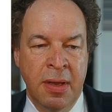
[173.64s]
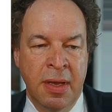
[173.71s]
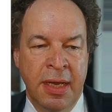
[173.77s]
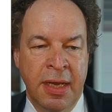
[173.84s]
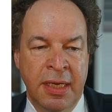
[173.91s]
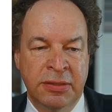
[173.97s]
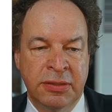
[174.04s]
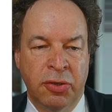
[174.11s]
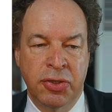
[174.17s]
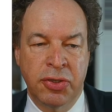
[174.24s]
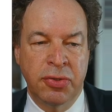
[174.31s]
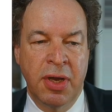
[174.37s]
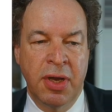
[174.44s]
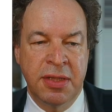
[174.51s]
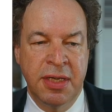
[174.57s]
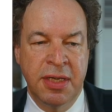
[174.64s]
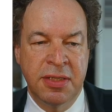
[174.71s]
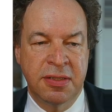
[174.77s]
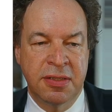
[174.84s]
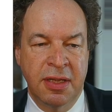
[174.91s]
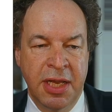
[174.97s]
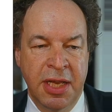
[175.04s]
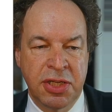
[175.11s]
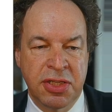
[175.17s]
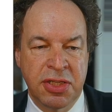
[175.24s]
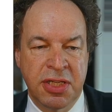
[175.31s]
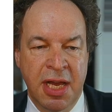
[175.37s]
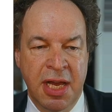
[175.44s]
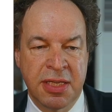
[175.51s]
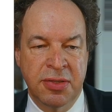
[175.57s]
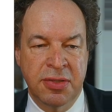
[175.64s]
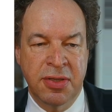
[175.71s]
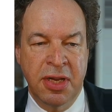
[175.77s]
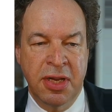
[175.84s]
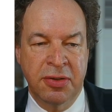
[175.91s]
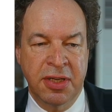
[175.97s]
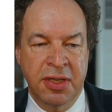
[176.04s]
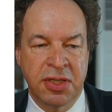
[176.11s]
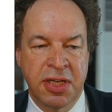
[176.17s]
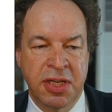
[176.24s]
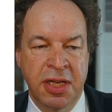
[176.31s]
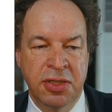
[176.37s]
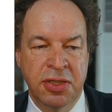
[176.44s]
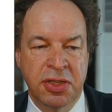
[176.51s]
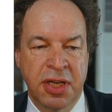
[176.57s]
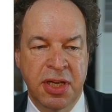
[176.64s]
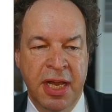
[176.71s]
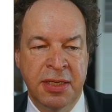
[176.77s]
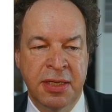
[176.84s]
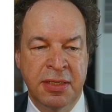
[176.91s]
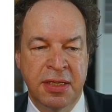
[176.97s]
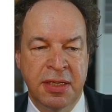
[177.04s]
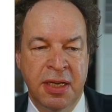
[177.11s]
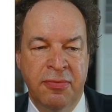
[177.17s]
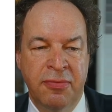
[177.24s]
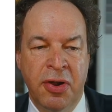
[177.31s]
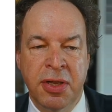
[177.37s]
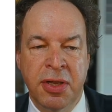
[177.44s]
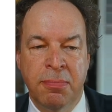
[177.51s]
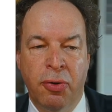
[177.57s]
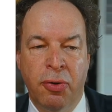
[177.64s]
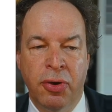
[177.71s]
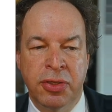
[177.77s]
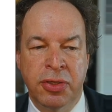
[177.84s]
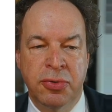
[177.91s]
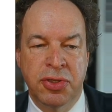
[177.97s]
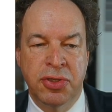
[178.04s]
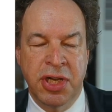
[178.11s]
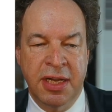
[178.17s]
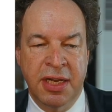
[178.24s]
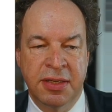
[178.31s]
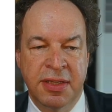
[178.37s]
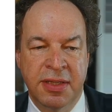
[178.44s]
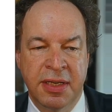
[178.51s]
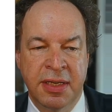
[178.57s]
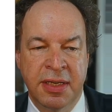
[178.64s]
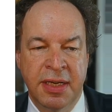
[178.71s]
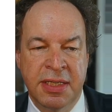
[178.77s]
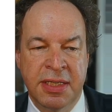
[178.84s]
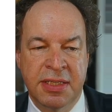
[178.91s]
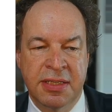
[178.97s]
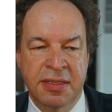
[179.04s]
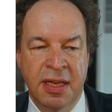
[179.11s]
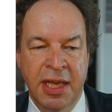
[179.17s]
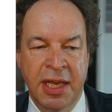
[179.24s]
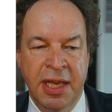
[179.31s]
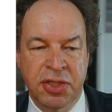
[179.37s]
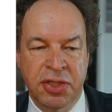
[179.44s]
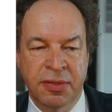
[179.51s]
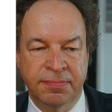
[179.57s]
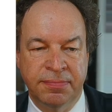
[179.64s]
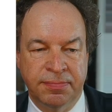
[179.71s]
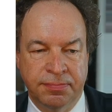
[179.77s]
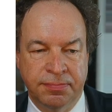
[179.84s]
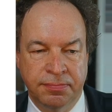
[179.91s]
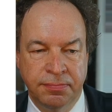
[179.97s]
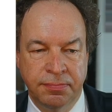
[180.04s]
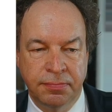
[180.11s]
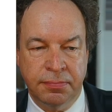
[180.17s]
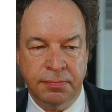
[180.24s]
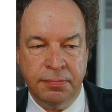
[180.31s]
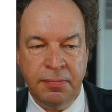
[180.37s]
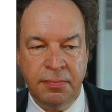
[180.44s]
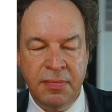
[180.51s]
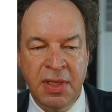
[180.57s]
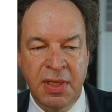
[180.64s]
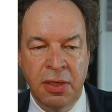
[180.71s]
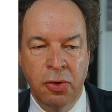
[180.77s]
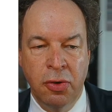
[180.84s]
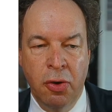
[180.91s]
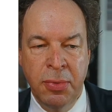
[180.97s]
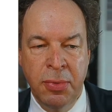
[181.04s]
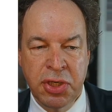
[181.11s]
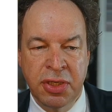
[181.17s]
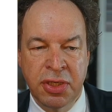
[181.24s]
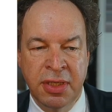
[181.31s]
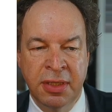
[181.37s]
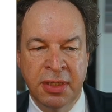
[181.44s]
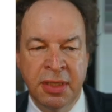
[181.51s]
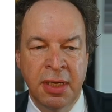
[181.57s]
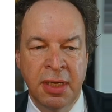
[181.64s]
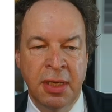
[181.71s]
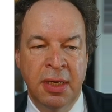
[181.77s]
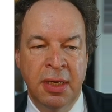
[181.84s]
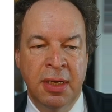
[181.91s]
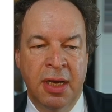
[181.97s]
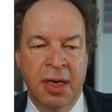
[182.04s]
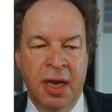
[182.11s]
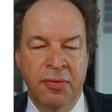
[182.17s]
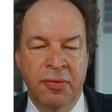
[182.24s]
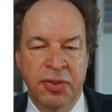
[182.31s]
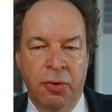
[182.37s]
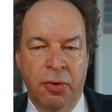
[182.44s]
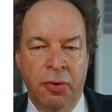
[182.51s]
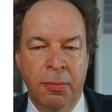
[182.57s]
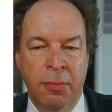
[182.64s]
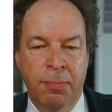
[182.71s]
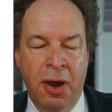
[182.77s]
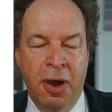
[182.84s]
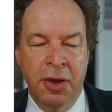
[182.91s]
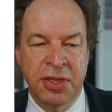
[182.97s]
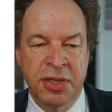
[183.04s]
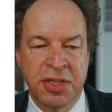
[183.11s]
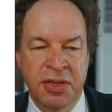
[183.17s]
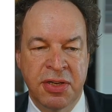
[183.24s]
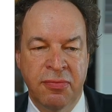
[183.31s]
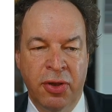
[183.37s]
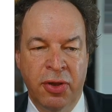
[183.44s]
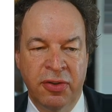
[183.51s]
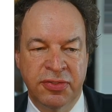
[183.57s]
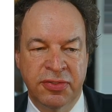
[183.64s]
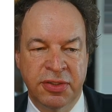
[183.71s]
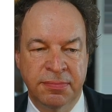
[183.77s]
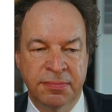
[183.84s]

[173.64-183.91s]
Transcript: And also at the installation site, so they're not exchanged, and very important to check the installation, commissioning with all parties involved,